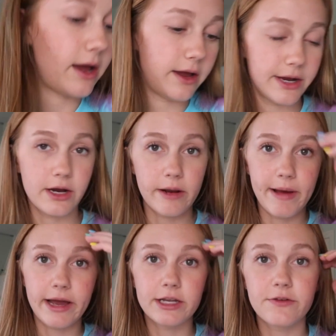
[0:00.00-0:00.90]
I got a
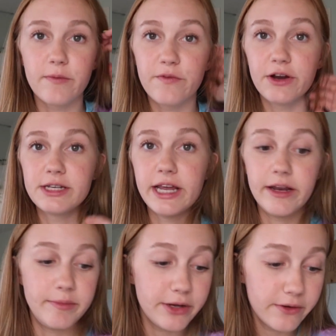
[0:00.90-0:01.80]
package from First
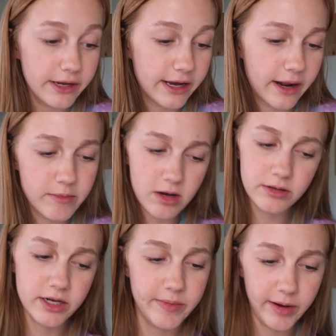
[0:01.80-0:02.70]
Aid Beauty and I'm not
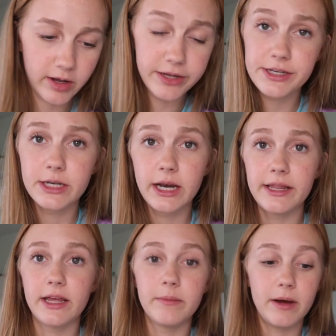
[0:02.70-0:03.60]
on their P R list or
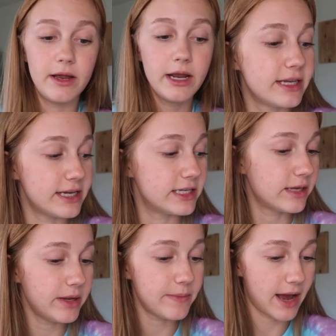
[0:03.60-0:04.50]
anything, but they did
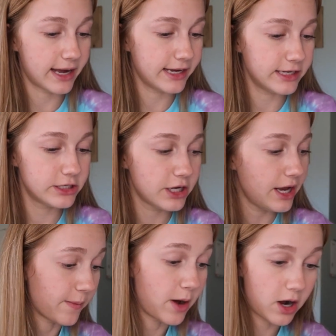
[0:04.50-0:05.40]
send me a package
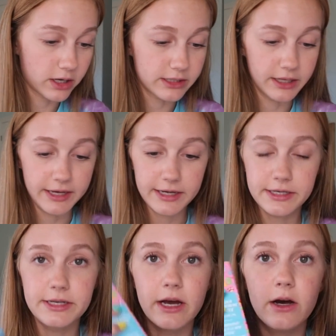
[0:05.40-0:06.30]
from Octoly.
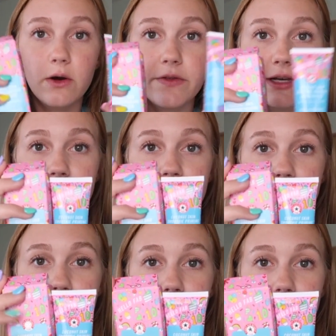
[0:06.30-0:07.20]
So this
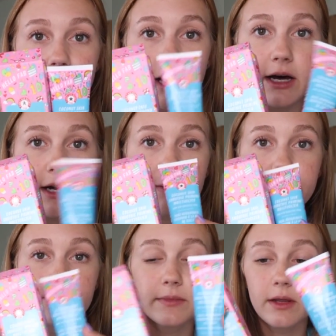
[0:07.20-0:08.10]
is the
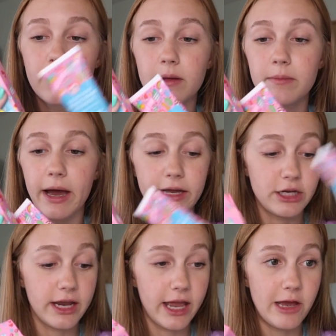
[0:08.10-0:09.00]

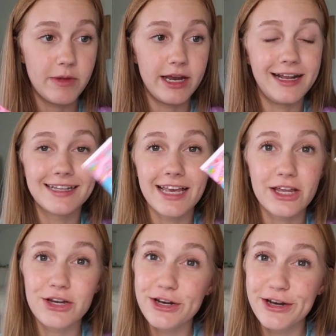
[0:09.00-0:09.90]
packaging it came in. It's
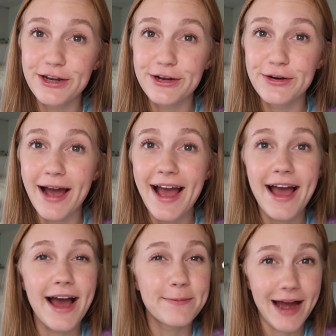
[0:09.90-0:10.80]
like their new
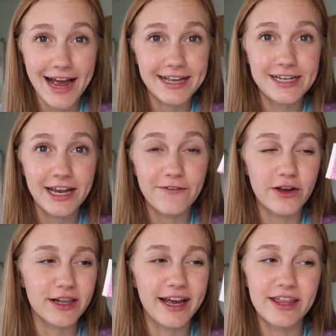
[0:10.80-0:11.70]
packaging
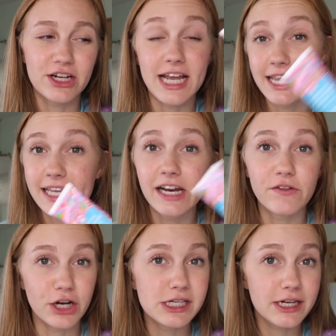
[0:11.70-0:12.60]
for like their tenth
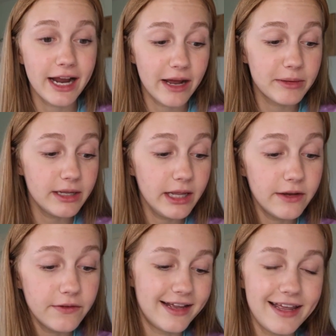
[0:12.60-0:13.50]
anniversary, I
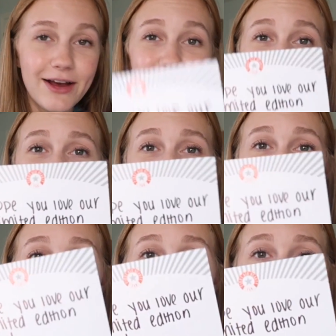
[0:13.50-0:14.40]
believe. They also sent me a